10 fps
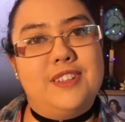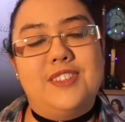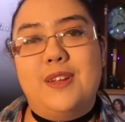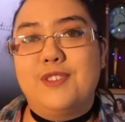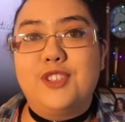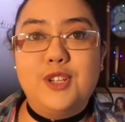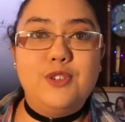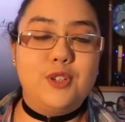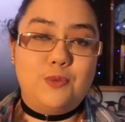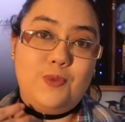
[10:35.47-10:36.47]
So a
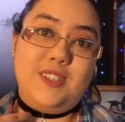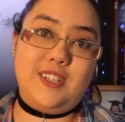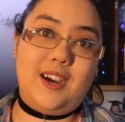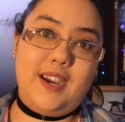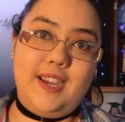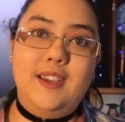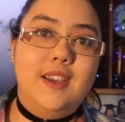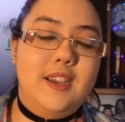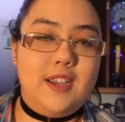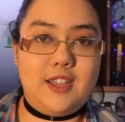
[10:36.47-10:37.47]
suit with a tie,
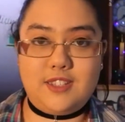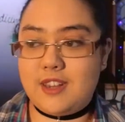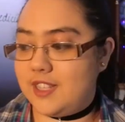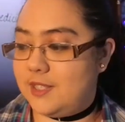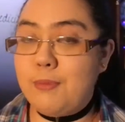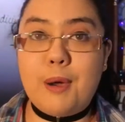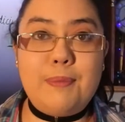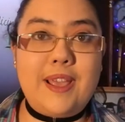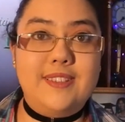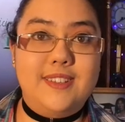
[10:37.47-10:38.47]
a nice smart
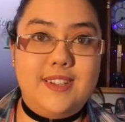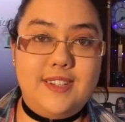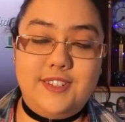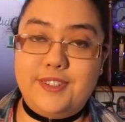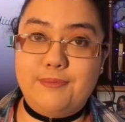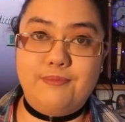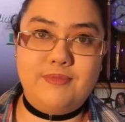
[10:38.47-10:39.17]
blazer and some